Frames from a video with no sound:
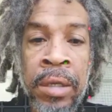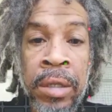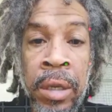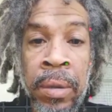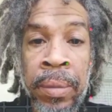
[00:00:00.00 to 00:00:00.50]

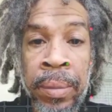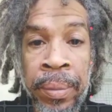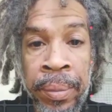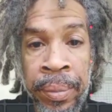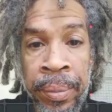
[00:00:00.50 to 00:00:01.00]
So,
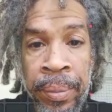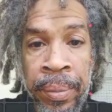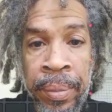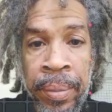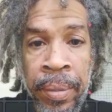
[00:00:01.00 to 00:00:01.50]

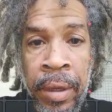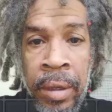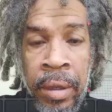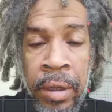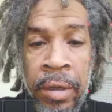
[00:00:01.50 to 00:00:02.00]

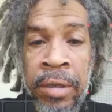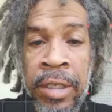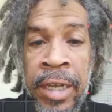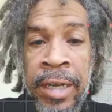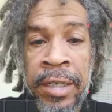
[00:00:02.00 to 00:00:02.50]
you
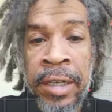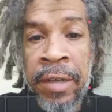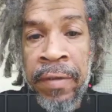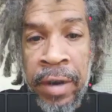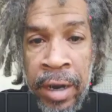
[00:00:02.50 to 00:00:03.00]
decide to
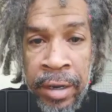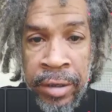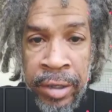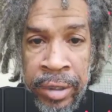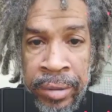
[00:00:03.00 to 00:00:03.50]
leave your
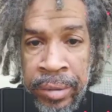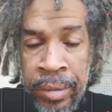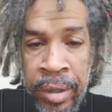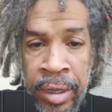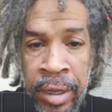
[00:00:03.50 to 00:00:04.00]
house
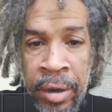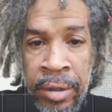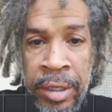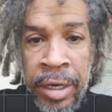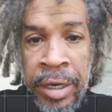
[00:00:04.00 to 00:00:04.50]
and go
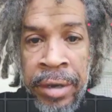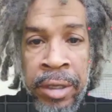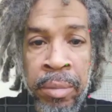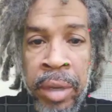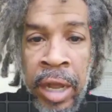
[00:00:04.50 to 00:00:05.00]
to the
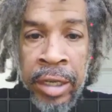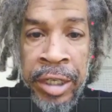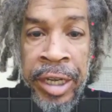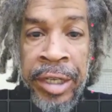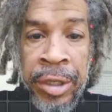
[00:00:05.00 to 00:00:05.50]
nearest
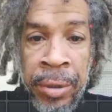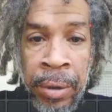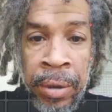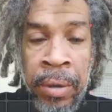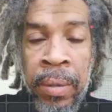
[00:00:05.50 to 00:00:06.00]
blockchain
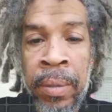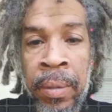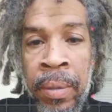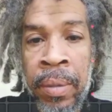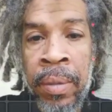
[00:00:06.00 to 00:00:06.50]
store
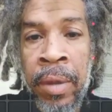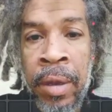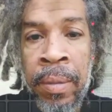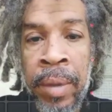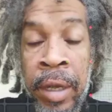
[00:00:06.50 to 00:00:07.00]

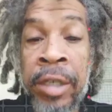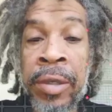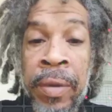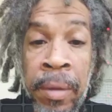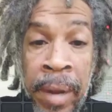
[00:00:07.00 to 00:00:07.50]
because
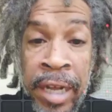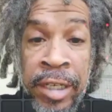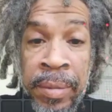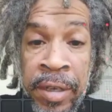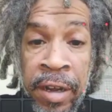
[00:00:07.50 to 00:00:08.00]
you want to buy
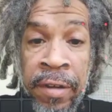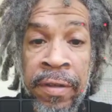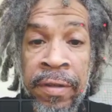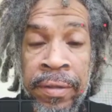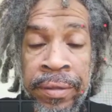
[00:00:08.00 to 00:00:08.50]
some stuff.
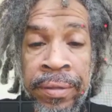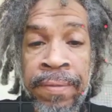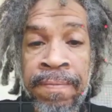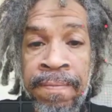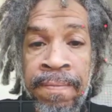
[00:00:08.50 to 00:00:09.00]

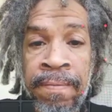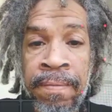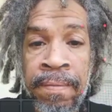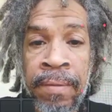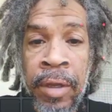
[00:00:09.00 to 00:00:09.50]

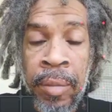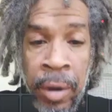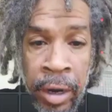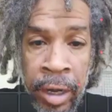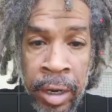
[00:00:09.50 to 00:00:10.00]

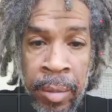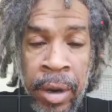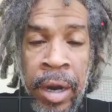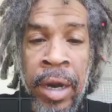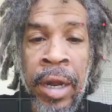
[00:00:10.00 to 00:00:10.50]
Park in the
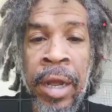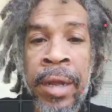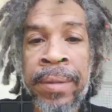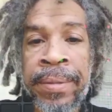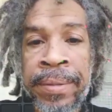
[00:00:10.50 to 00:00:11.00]
parking
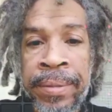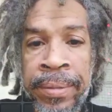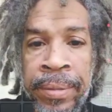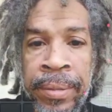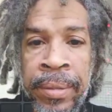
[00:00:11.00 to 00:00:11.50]
lot.
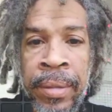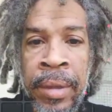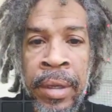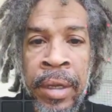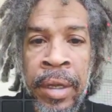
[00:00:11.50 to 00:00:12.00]

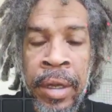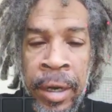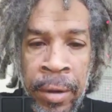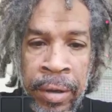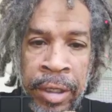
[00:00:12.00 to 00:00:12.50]

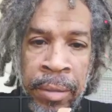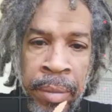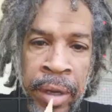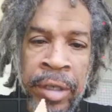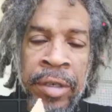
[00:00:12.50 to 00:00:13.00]
You notice a
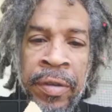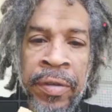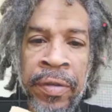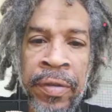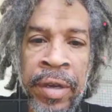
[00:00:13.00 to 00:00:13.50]
bunch
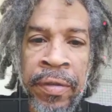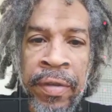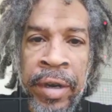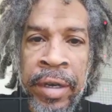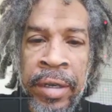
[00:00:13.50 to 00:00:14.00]
of
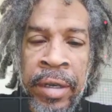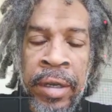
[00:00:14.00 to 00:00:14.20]
different